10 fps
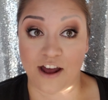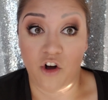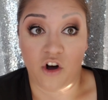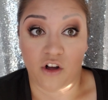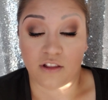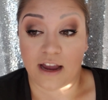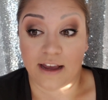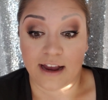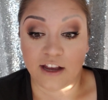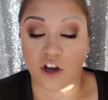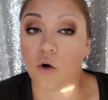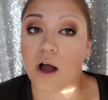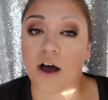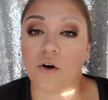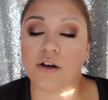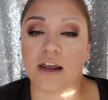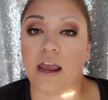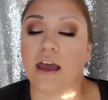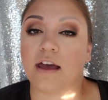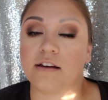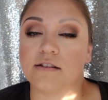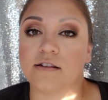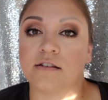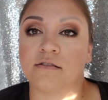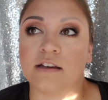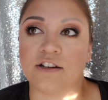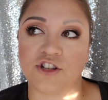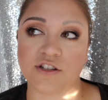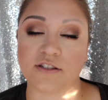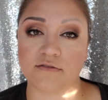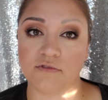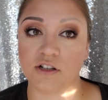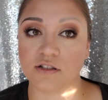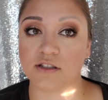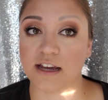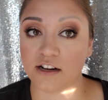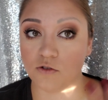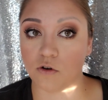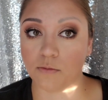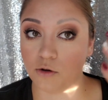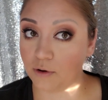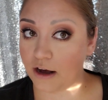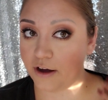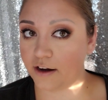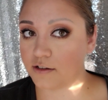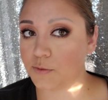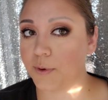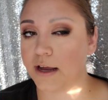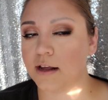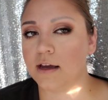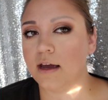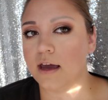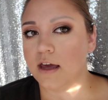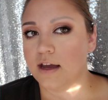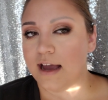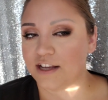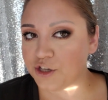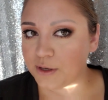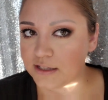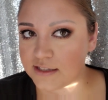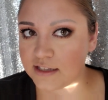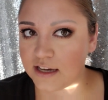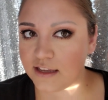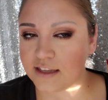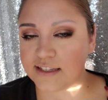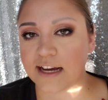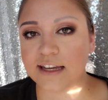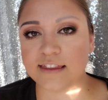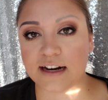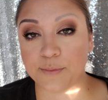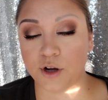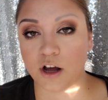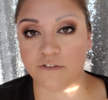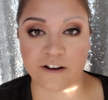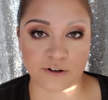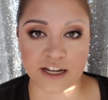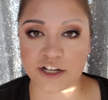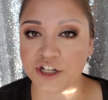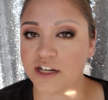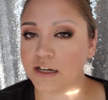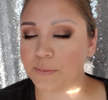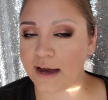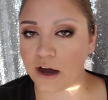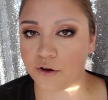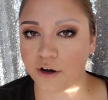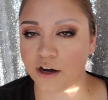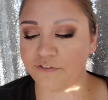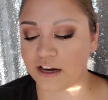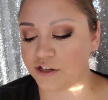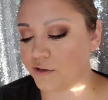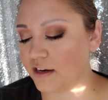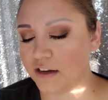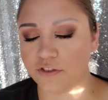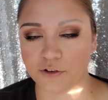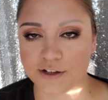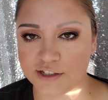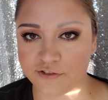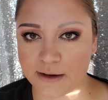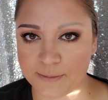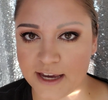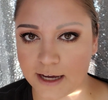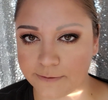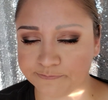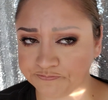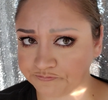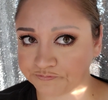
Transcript: at all. Like, I can go out and it just looks like normal brow hairs. But as you can see, the second that I put on foundation, powder, if I do any of the rest of my makeup,